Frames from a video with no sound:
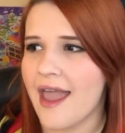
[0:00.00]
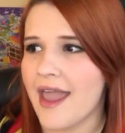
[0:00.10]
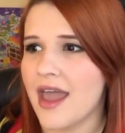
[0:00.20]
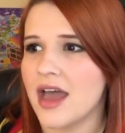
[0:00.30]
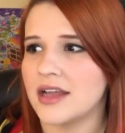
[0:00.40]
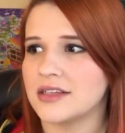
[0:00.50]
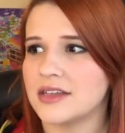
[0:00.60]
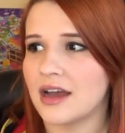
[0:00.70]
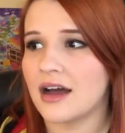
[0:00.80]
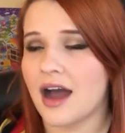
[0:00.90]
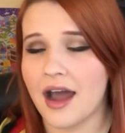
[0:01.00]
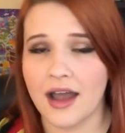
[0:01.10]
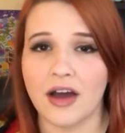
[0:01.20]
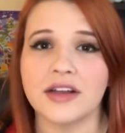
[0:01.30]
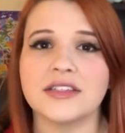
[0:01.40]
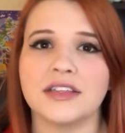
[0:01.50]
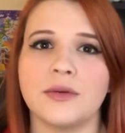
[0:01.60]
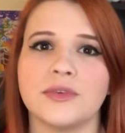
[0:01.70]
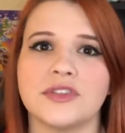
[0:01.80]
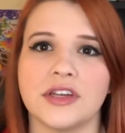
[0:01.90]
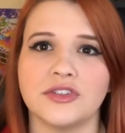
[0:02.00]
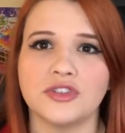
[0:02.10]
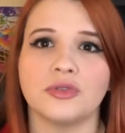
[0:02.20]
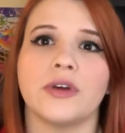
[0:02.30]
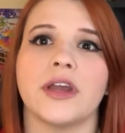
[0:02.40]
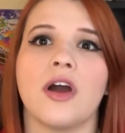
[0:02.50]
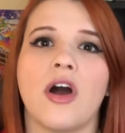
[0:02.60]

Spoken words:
And I honestly was enjoying